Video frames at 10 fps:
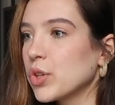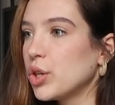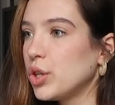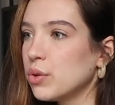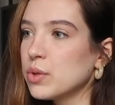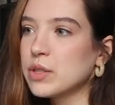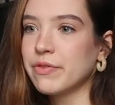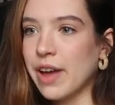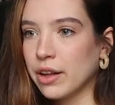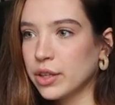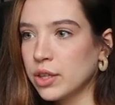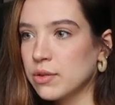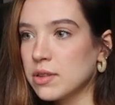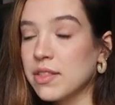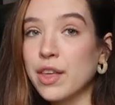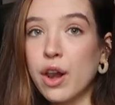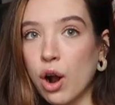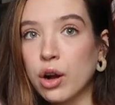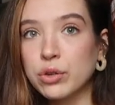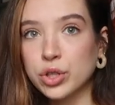use values that
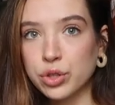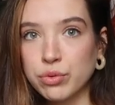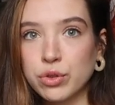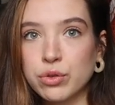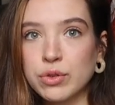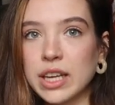are true.